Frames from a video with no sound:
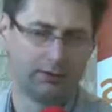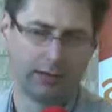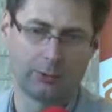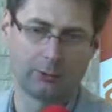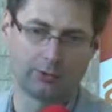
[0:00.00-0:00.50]

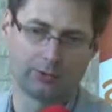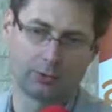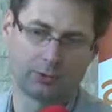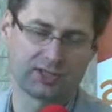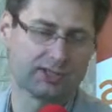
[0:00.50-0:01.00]
I would,
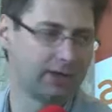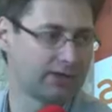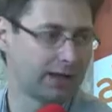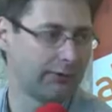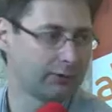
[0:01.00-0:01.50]
this is the
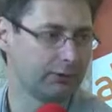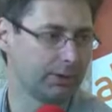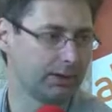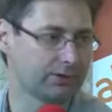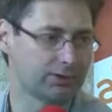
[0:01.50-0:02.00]
discovery
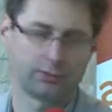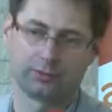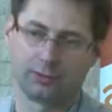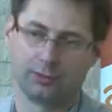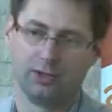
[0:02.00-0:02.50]
part.
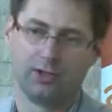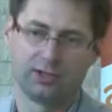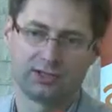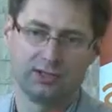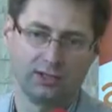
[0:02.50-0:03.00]
So,
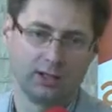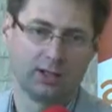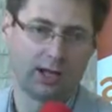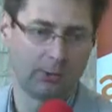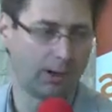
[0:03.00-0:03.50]
see
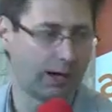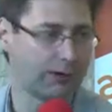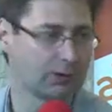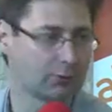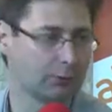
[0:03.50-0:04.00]
how
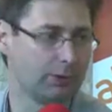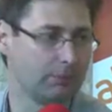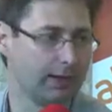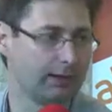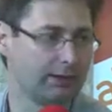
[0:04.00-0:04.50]
others really
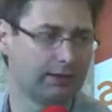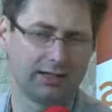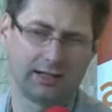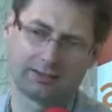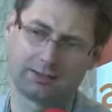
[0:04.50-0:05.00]
made it,
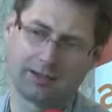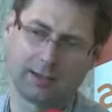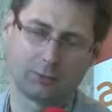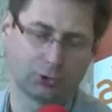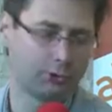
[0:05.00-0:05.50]
and
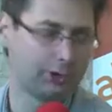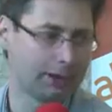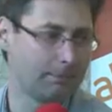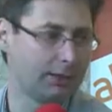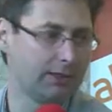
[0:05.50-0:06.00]
I'm sure there
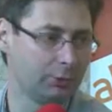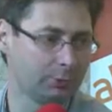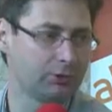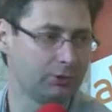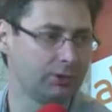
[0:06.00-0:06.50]
are many
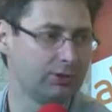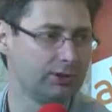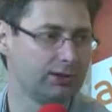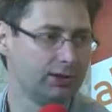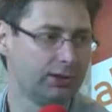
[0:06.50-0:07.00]

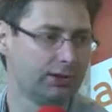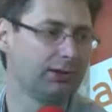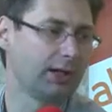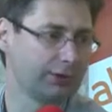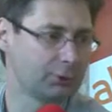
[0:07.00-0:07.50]
opportunities that
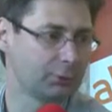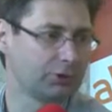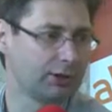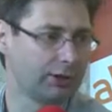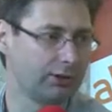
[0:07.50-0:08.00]
the others will
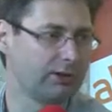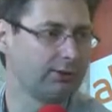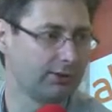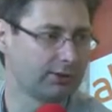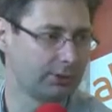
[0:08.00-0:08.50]
share the
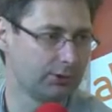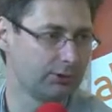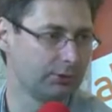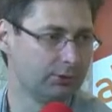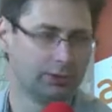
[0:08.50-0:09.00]
experience with
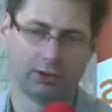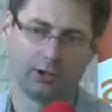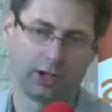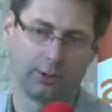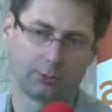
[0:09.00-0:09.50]
you.
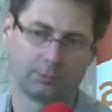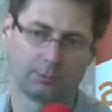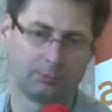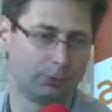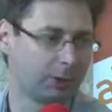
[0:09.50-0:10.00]
I would
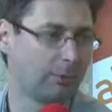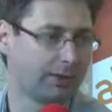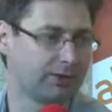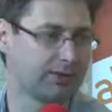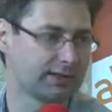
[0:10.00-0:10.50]

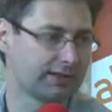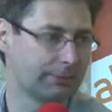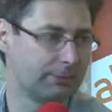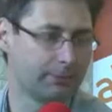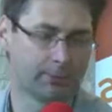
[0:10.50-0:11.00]
recommend this as step
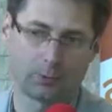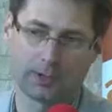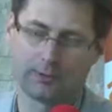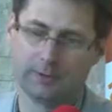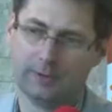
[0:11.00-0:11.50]
number one.